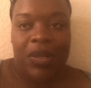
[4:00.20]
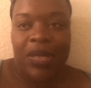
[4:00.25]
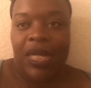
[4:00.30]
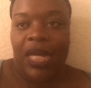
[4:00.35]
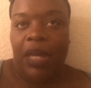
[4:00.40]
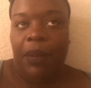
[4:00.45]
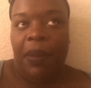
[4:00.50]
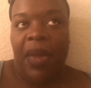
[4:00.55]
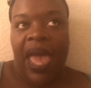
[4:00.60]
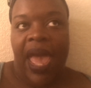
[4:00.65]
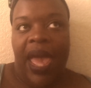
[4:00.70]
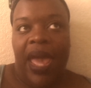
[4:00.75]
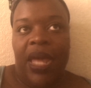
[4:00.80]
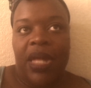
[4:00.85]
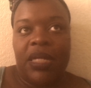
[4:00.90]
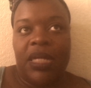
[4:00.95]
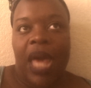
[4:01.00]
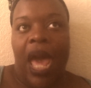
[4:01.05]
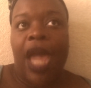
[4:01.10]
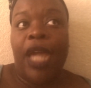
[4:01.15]
skip
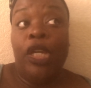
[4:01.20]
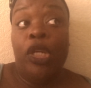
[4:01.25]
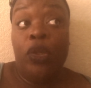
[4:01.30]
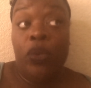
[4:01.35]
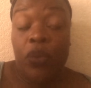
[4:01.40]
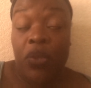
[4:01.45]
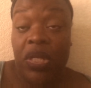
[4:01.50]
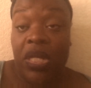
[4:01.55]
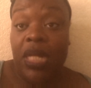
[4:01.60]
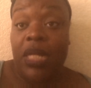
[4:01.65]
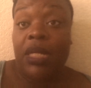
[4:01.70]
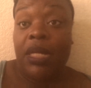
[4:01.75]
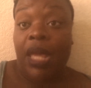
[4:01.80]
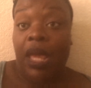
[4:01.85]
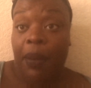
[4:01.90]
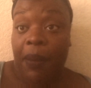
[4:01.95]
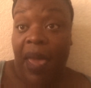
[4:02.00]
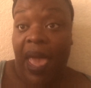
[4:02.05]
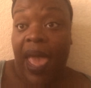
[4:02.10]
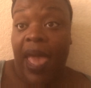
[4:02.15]
ads? I used to
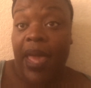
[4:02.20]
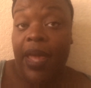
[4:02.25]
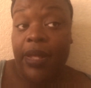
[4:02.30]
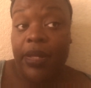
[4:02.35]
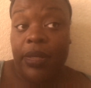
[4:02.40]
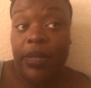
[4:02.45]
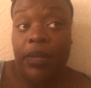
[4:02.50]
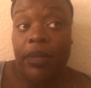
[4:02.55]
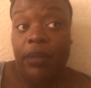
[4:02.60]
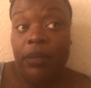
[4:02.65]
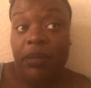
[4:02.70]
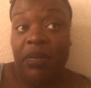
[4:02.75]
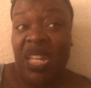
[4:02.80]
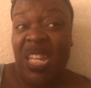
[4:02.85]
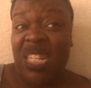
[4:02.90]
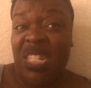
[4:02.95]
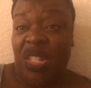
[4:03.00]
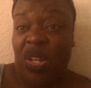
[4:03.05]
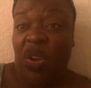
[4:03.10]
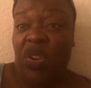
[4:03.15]
skip ads
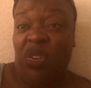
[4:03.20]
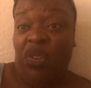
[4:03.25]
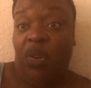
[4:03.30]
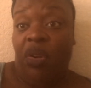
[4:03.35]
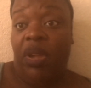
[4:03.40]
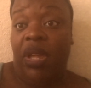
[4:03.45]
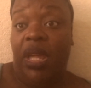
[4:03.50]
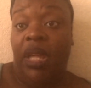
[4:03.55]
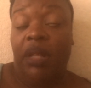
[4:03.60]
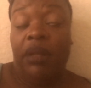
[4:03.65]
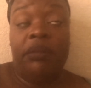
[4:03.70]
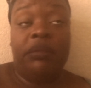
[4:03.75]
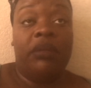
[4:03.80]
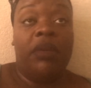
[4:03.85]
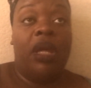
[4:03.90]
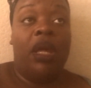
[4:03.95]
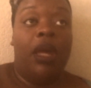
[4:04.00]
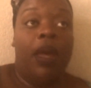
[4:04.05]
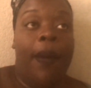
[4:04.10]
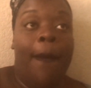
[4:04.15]
because they're annoying.
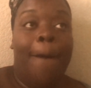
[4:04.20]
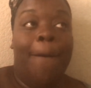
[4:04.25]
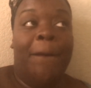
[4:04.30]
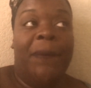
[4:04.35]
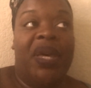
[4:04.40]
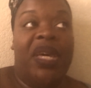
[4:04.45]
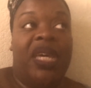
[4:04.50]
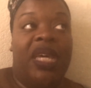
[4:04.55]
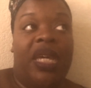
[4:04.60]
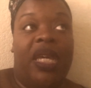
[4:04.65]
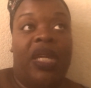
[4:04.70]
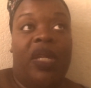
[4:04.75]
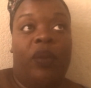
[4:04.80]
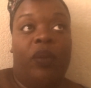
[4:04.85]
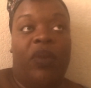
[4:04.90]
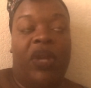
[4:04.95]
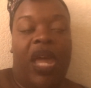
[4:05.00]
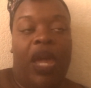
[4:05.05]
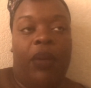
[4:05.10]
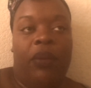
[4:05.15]
But
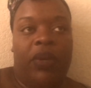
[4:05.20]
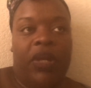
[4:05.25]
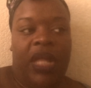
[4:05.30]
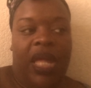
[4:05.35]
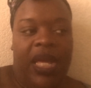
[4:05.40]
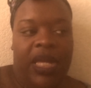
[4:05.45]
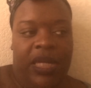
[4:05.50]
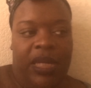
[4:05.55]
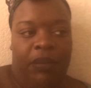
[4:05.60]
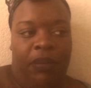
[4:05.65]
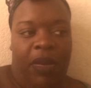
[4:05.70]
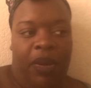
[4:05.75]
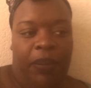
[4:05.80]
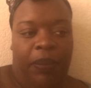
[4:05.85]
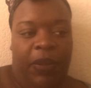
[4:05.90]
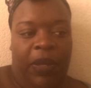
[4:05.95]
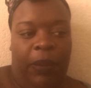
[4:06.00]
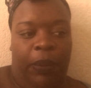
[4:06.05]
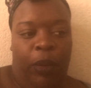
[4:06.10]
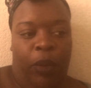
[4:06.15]
when I realized
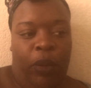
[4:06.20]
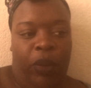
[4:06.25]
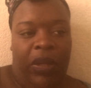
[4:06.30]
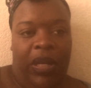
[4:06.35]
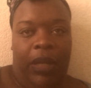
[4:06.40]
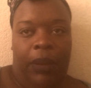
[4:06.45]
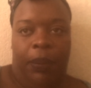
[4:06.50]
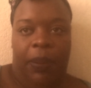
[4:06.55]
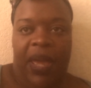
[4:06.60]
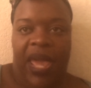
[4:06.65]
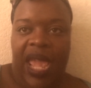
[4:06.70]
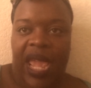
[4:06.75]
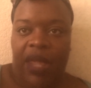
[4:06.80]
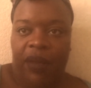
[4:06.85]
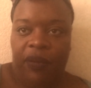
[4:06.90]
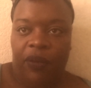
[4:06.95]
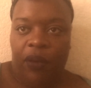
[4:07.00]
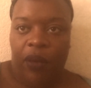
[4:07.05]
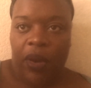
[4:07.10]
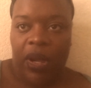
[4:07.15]
people get
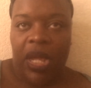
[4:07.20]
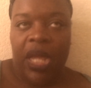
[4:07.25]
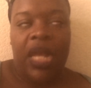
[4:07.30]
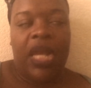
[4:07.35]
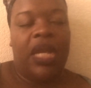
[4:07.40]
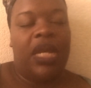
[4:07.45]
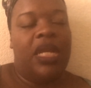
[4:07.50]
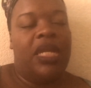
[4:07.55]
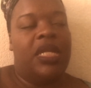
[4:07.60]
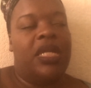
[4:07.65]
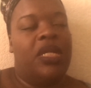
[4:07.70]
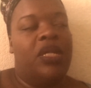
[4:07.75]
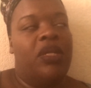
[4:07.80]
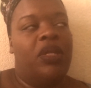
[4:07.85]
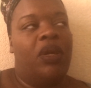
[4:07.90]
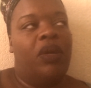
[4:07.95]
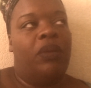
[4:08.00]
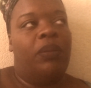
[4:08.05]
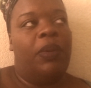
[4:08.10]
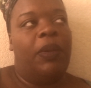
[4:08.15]
paid for it, and you
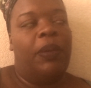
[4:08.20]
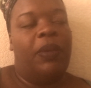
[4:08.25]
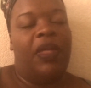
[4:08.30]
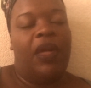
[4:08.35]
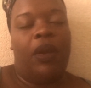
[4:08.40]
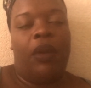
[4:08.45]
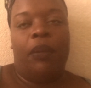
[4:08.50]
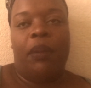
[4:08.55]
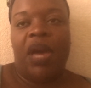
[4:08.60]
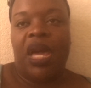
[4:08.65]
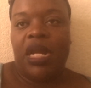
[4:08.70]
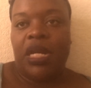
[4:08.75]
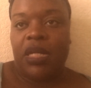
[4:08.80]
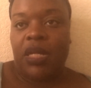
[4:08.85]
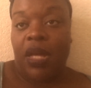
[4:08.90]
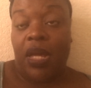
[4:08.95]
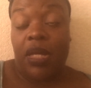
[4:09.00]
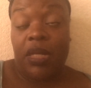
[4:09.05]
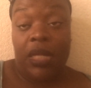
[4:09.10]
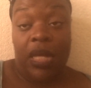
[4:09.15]
know, people that are
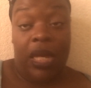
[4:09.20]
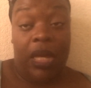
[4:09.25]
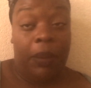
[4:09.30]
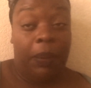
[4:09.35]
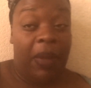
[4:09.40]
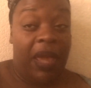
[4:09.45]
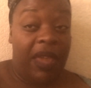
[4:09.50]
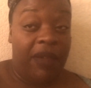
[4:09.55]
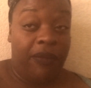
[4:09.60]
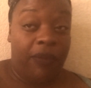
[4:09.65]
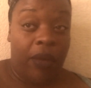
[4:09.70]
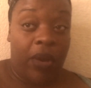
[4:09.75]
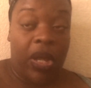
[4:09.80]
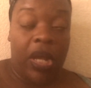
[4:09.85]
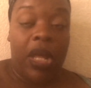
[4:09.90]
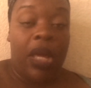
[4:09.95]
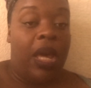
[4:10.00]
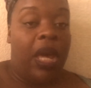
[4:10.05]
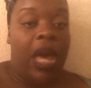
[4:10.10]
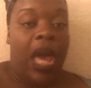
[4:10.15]
monetized, they get paid for
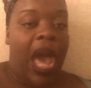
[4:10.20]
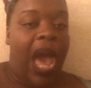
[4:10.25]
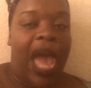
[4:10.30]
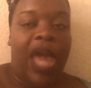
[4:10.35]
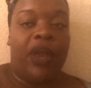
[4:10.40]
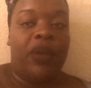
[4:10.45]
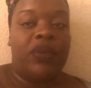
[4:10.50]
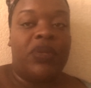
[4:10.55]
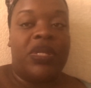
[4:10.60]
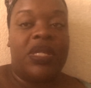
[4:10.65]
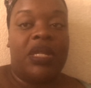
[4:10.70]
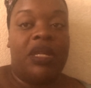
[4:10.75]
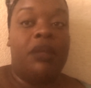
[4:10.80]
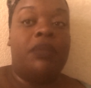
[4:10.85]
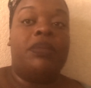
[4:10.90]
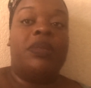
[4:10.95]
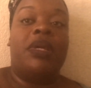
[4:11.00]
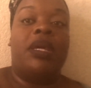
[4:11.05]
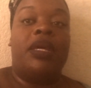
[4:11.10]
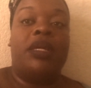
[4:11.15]
it. I don't
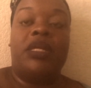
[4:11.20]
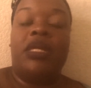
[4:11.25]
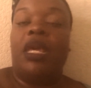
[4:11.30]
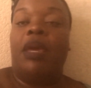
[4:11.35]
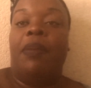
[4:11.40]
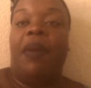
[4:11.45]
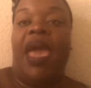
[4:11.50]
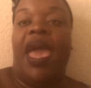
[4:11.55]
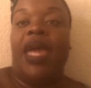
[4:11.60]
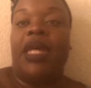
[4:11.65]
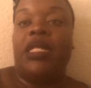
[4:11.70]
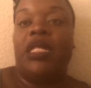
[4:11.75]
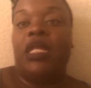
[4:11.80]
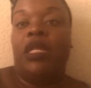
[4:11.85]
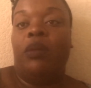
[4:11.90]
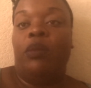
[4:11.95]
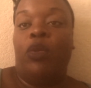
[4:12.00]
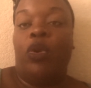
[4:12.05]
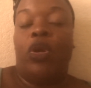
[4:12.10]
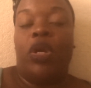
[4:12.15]
skip skip ads
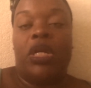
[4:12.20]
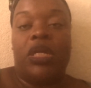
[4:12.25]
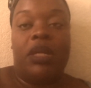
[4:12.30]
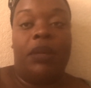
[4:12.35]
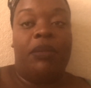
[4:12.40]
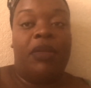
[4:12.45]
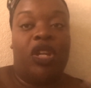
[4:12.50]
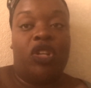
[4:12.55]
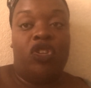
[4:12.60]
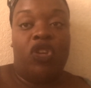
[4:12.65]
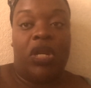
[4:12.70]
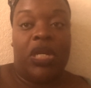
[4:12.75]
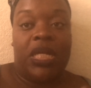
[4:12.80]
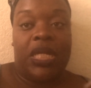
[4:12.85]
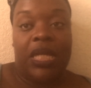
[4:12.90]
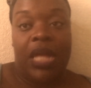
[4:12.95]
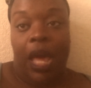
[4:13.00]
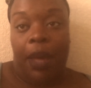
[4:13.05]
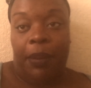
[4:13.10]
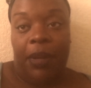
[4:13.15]
anymore because I'm not trying to
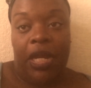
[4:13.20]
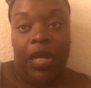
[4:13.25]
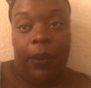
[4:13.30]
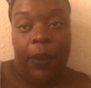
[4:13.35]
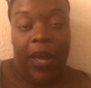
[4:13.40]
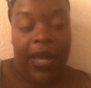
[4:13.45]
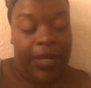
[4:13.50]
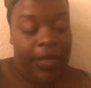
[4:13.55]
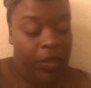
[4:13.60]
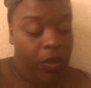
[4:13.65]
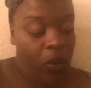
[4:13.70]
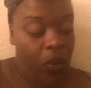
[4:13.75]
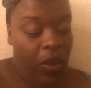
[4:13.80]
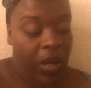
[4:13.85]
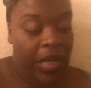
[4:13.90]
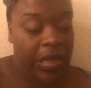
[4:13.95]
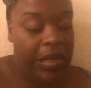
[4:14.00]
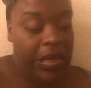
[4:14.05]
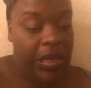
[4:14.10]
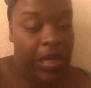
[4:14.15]
stop anybody's
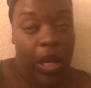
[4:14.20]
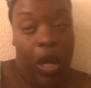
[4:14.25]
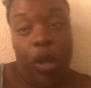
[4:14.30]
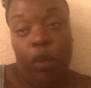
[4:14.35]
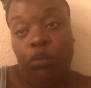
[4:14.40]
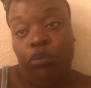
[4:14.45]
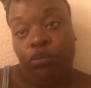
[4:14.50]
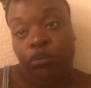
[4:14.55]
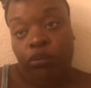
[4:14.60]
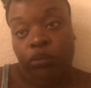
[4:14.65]
coin. So,